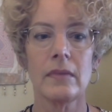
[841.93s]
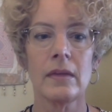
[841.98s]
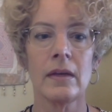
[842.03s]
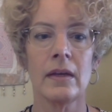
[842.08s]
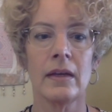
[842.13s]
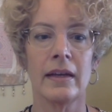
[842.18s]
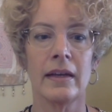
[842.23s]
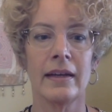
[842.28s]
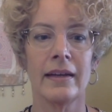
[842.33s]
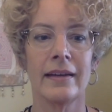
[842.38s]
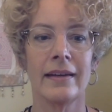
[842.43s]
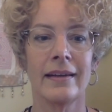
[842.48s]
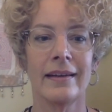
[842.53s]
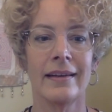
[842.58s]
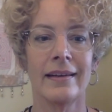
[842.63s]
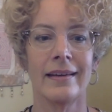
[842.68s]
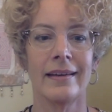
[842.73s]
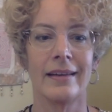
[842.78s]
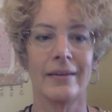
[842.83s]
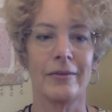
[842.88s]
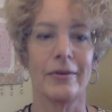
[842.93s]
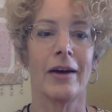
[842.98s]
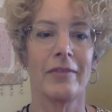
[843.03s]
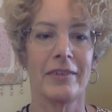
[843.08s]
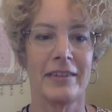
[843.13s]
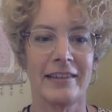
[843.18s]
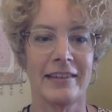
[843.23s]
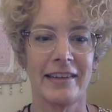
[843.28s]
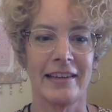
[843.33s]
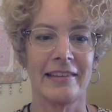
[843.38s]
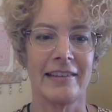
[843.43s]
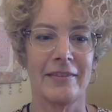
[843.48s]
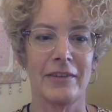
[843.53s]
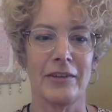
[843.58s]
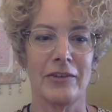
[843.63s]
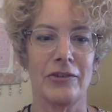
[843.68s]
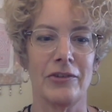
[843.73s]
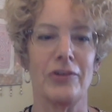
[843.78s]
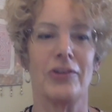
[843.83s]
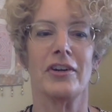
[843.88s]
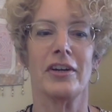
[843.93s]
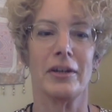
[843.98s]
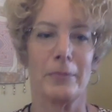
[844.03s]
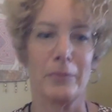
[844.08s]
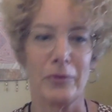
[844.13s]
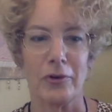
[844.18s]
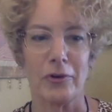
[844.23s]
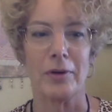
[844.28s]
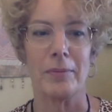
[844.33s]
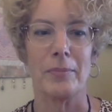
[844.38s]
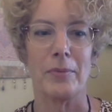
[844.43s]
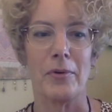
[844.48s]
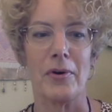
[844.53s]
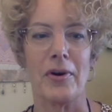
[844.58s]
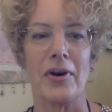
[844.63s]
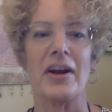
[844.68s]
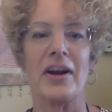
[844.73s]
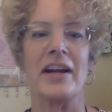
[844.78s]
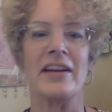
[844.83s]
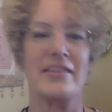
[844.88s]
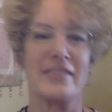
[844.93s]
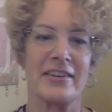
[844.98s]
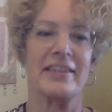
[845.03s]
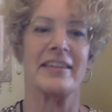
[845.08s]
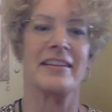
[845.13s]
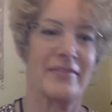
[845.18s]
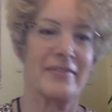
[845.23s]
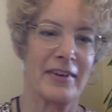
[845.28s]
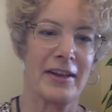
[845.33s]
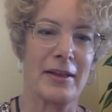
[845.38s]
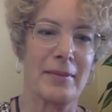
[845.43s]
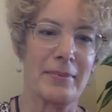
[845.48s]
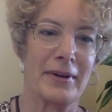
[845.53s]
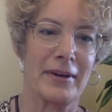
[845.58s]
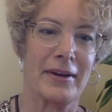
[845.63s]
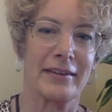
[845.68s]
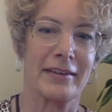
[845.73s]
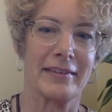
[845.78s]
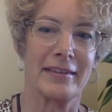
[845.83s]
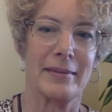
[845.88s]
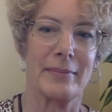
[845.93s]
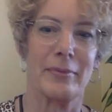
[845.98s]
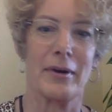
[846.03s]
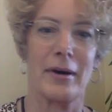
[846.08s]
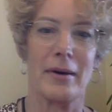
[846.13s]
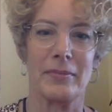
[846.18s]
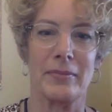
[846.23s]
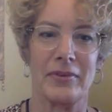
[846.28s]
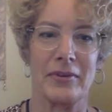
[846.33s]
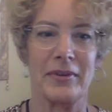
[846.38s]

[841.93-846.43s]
And then if you have a digestive issue, you're going to absorb more and you're going to develop an oxalate problem.